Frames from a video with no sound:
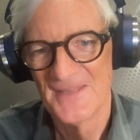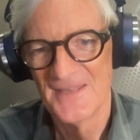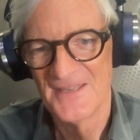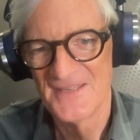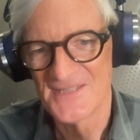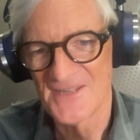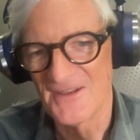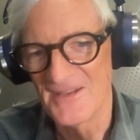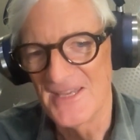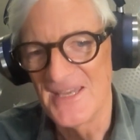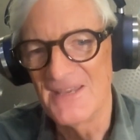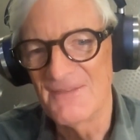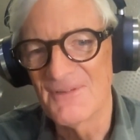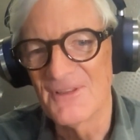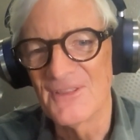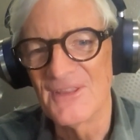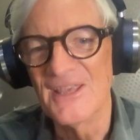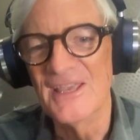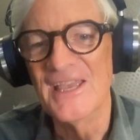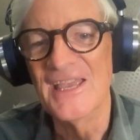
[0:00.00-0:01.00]
So
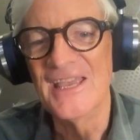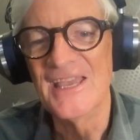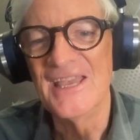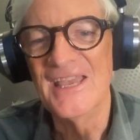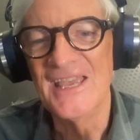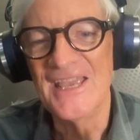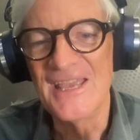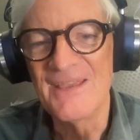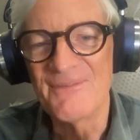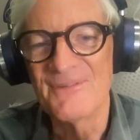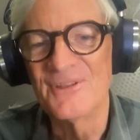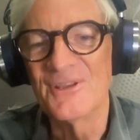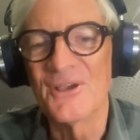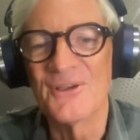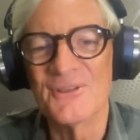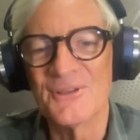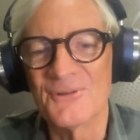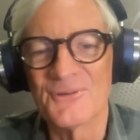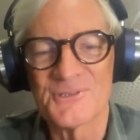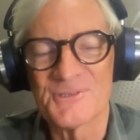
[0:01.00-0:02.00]
even
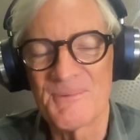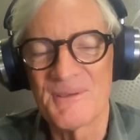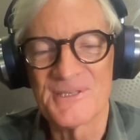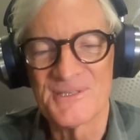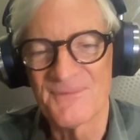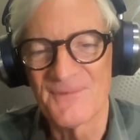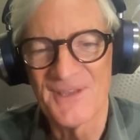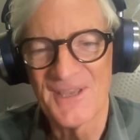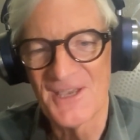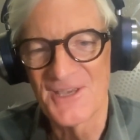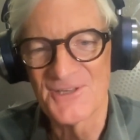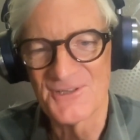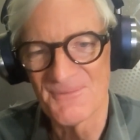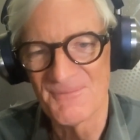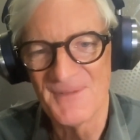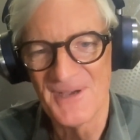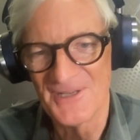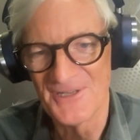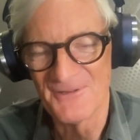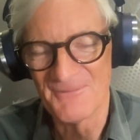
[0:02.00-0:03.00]
your specification
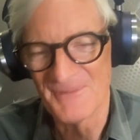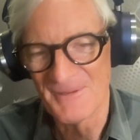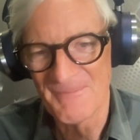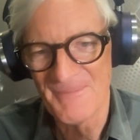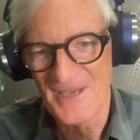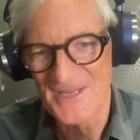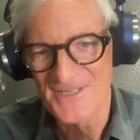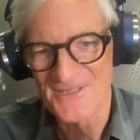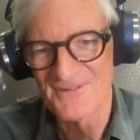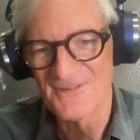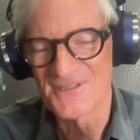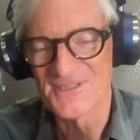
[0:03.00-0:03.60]
might not be better,